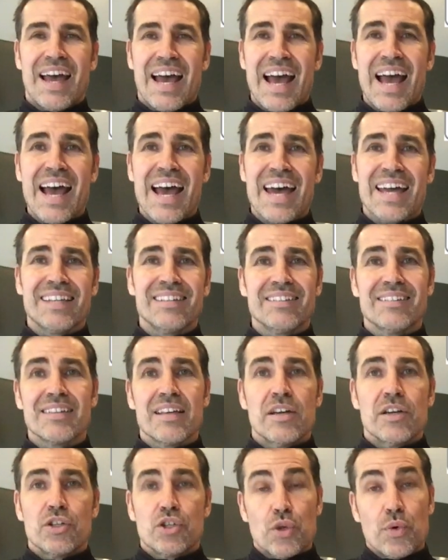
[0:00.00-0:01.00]
and
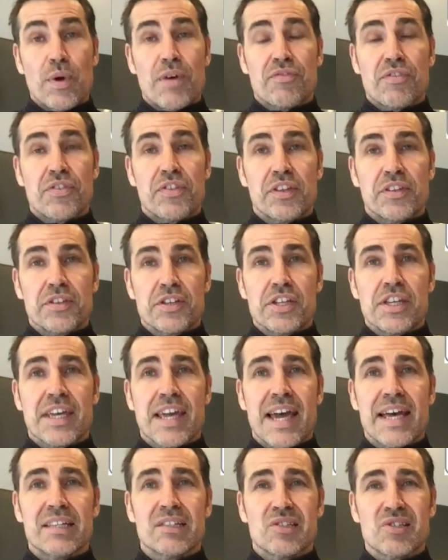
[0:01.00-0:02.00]
do everything that you
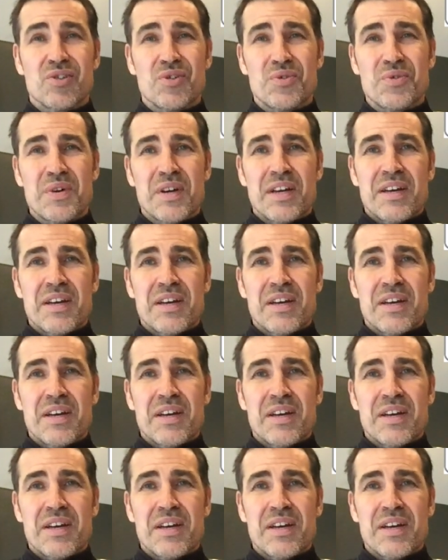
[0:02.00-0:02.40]
can to